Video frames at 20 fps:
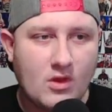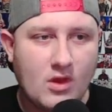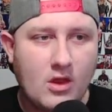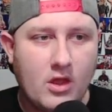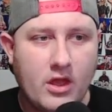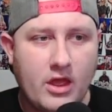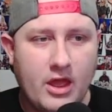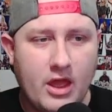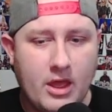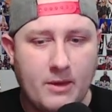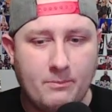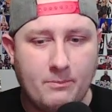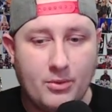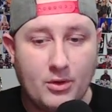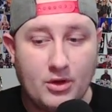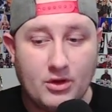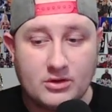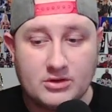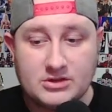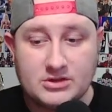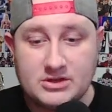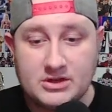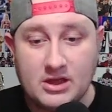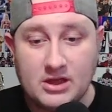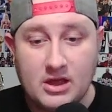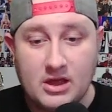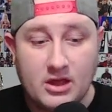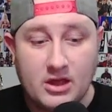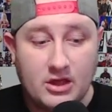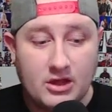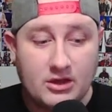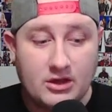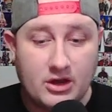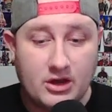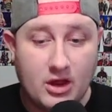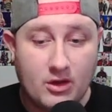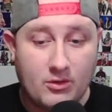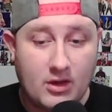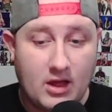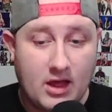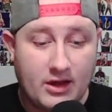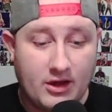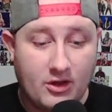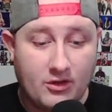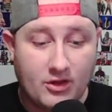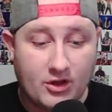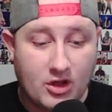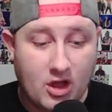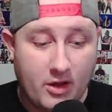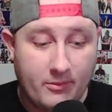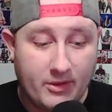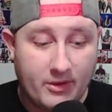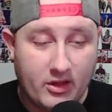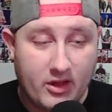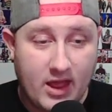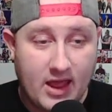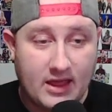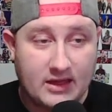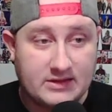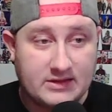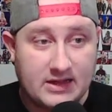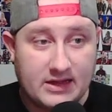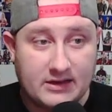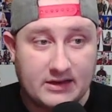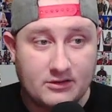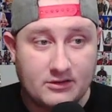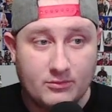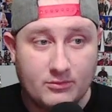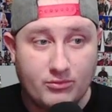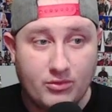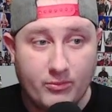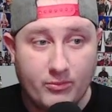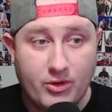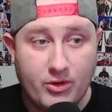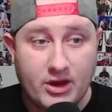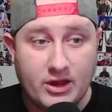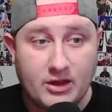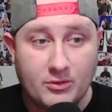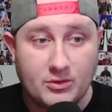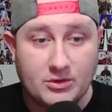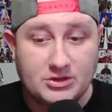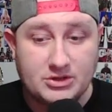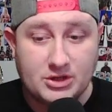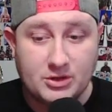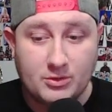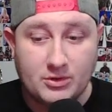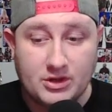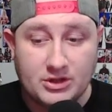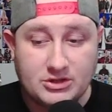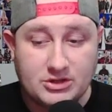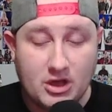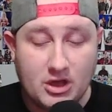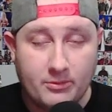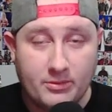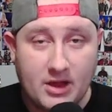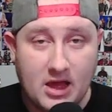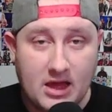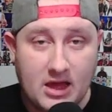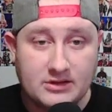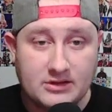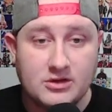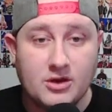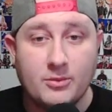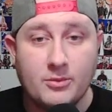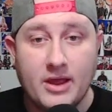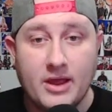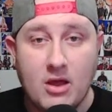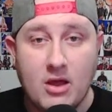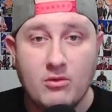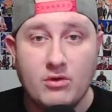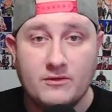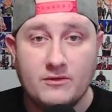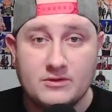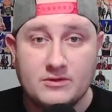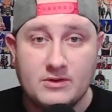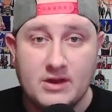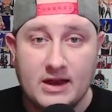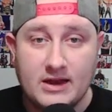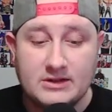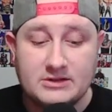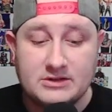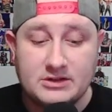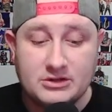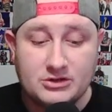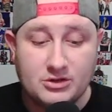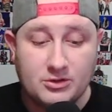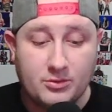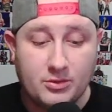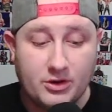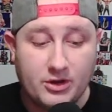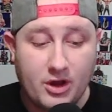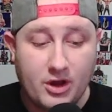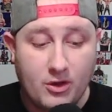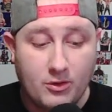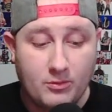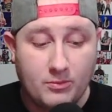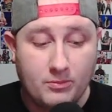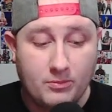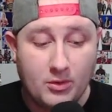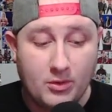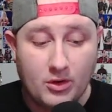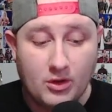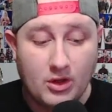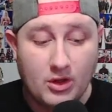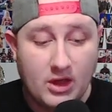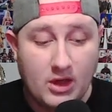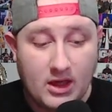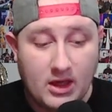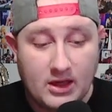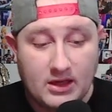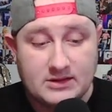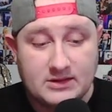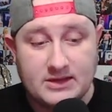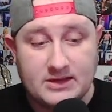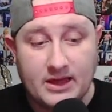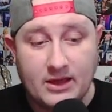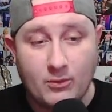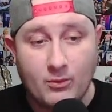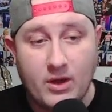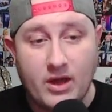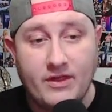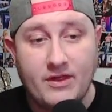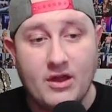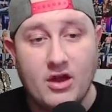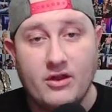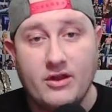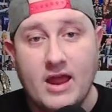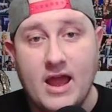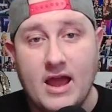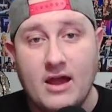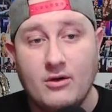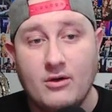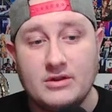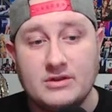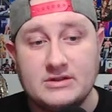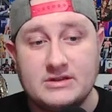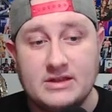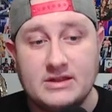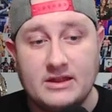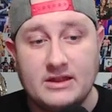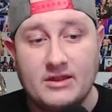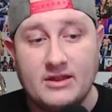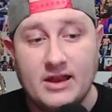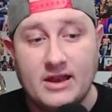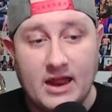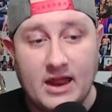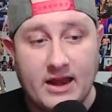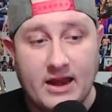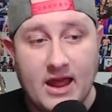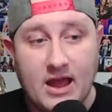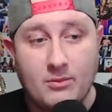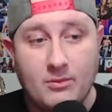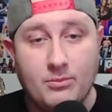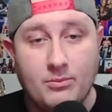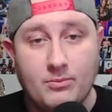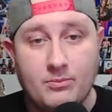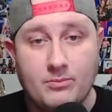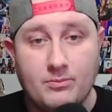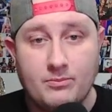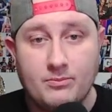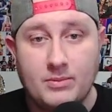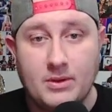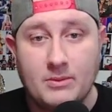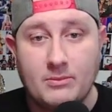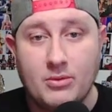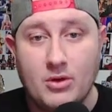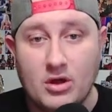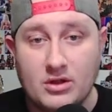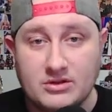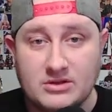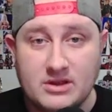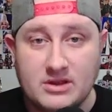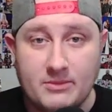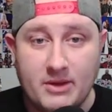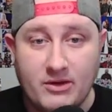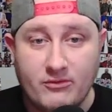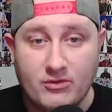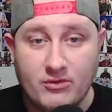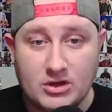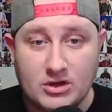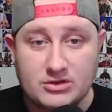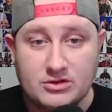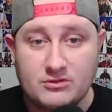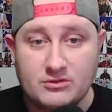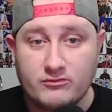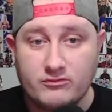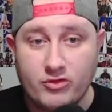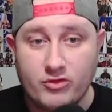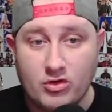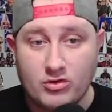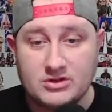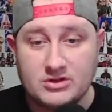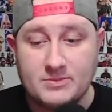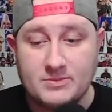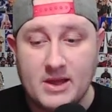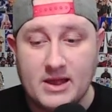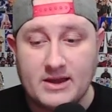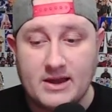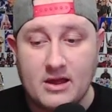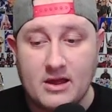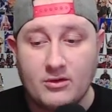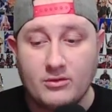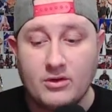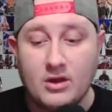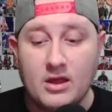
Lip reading: But you know, I know that Carmelo Hayes and Bron Breakker were two of the top guys coming out of NXT 2.0, but seeing where they are now and seeing that they're now being put onto the main roster on Raw and SmackDown,